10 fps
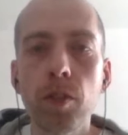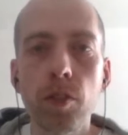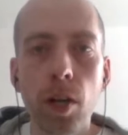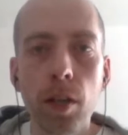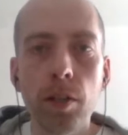
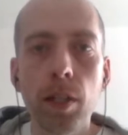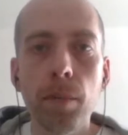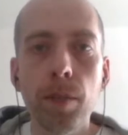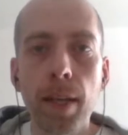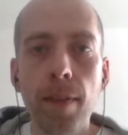
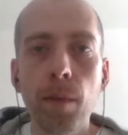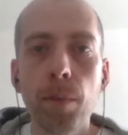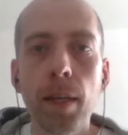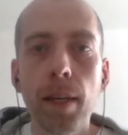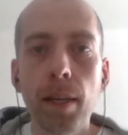startups at the
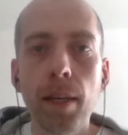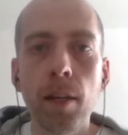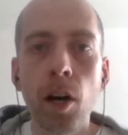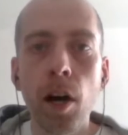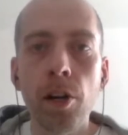
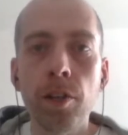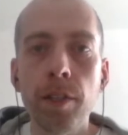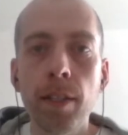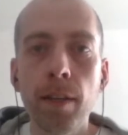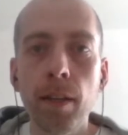beginning are
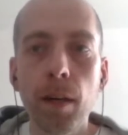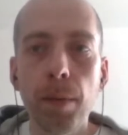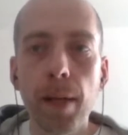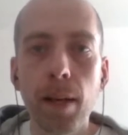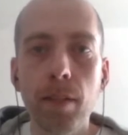set
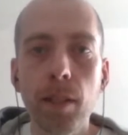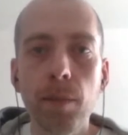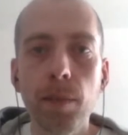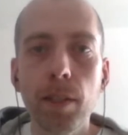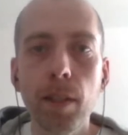up as
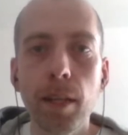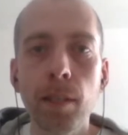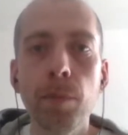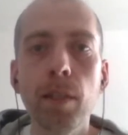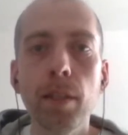limited
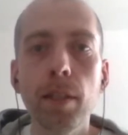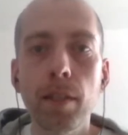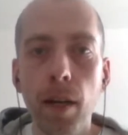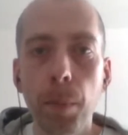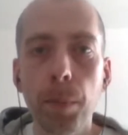liabilities
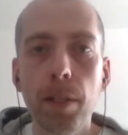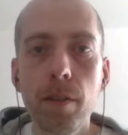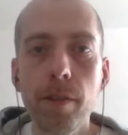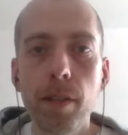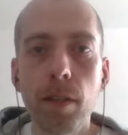
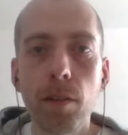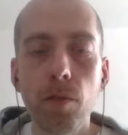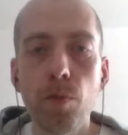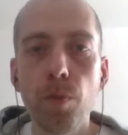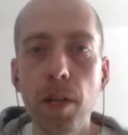companies, and under
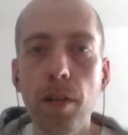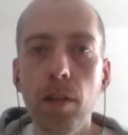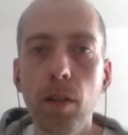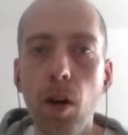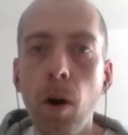
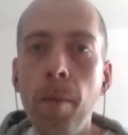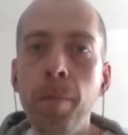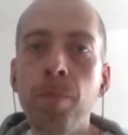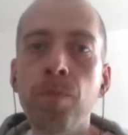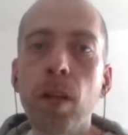Romanian law,
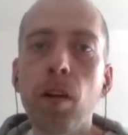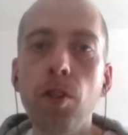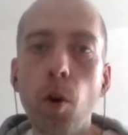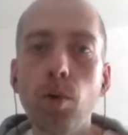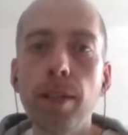
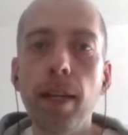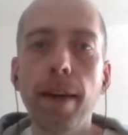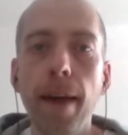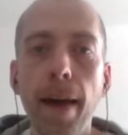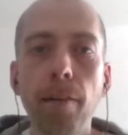those can
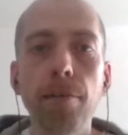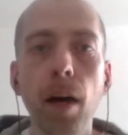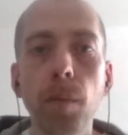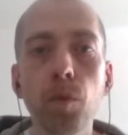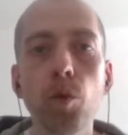have
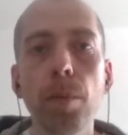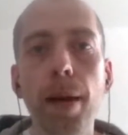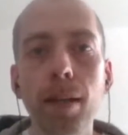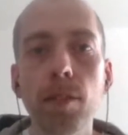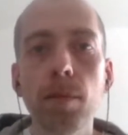up to a
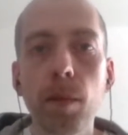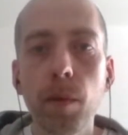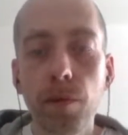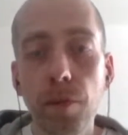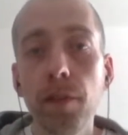maximum
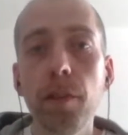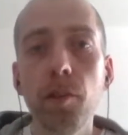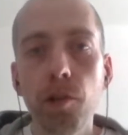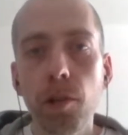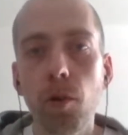of 50
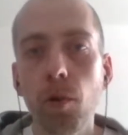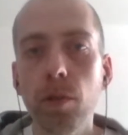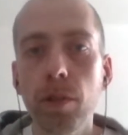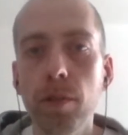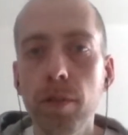
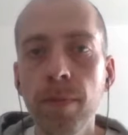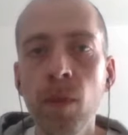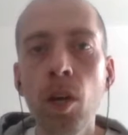shareholders.